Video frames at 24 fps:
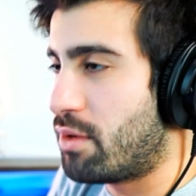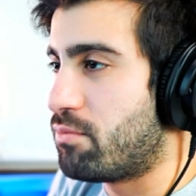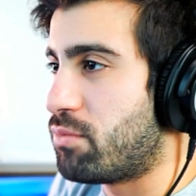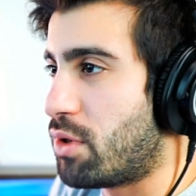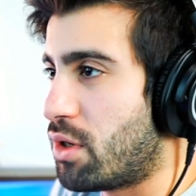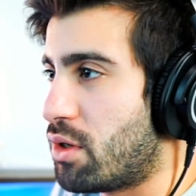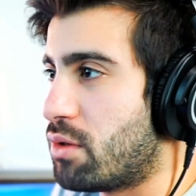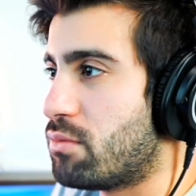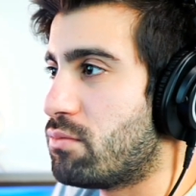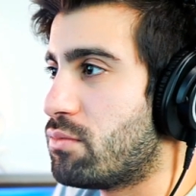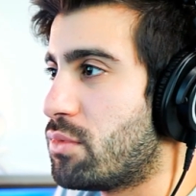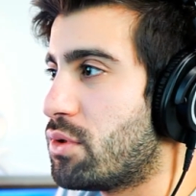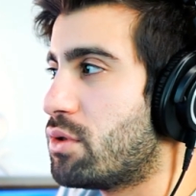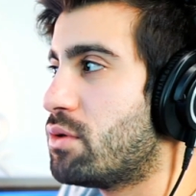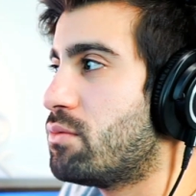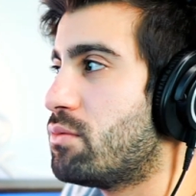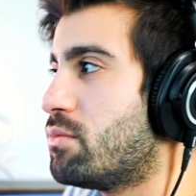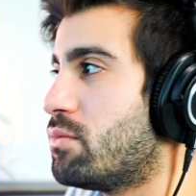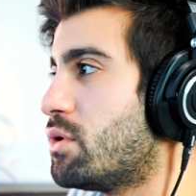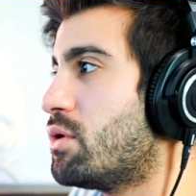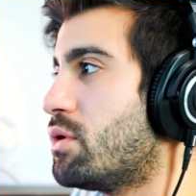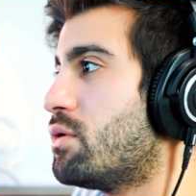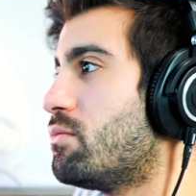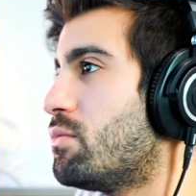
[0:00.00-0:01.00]
bum bum
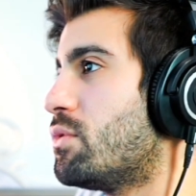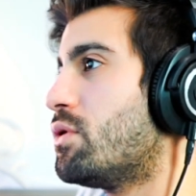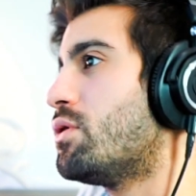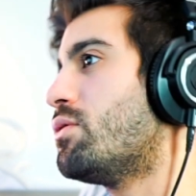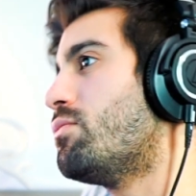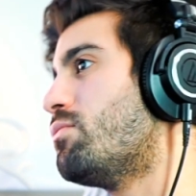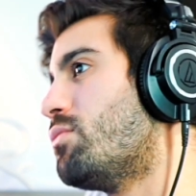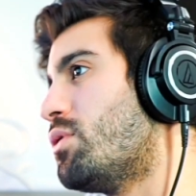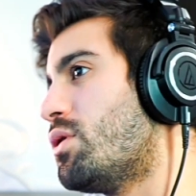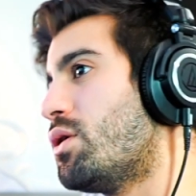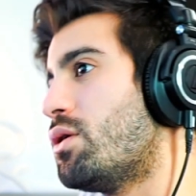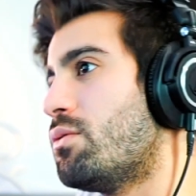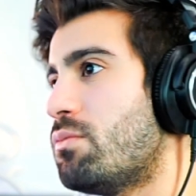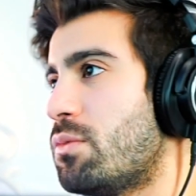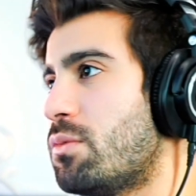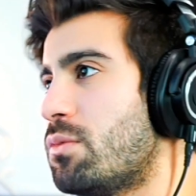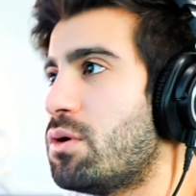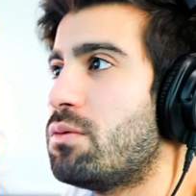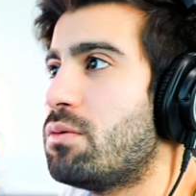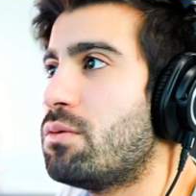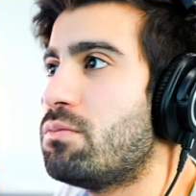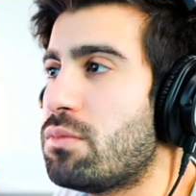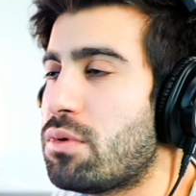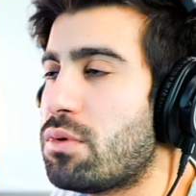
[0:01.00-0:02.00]
bum bum bum
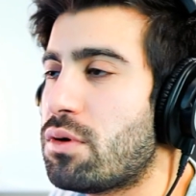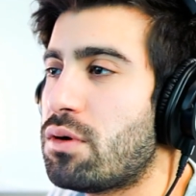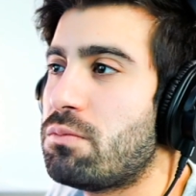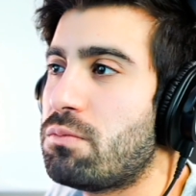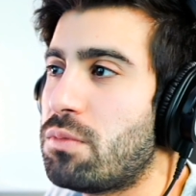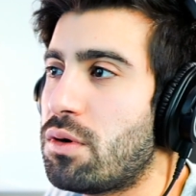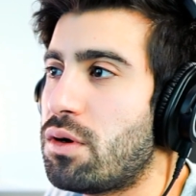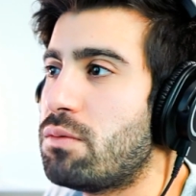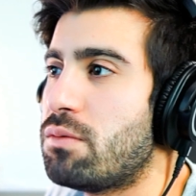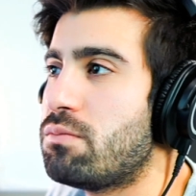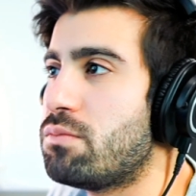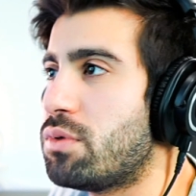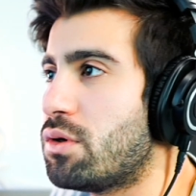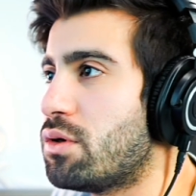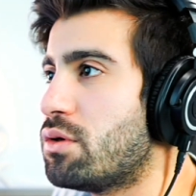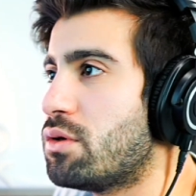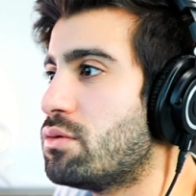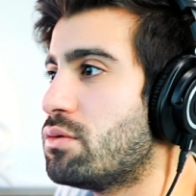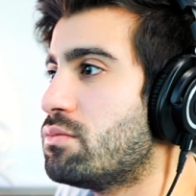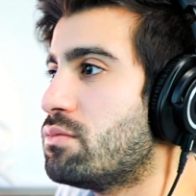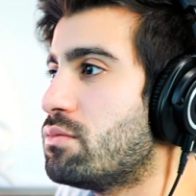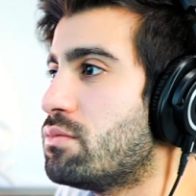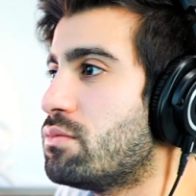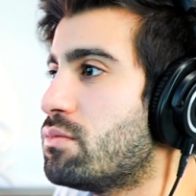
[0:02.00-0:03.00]
bum bum bum
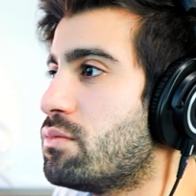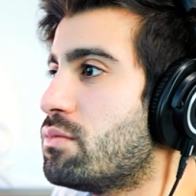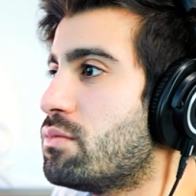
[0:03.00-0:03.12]
bum